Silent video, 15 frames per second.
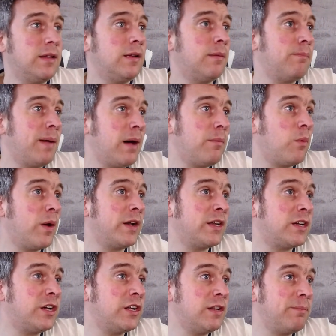Balbuena
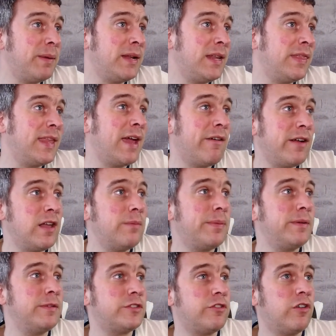could have been in there a little
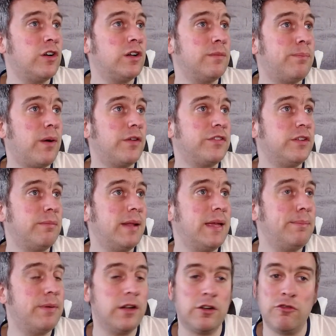bit stronger, possibly,
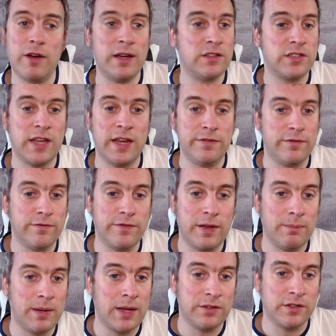but great save from
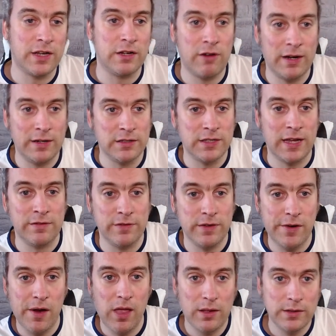Fabianski. Great save.
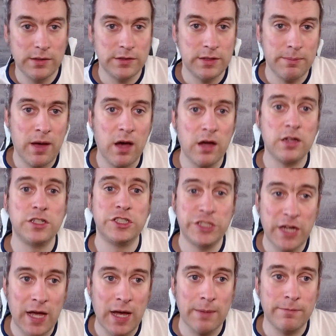Mark,
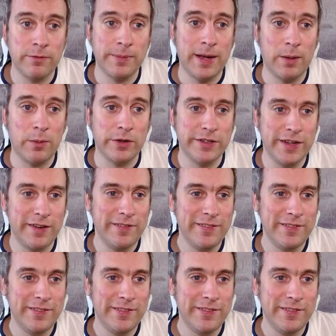shut up from now on, yeah?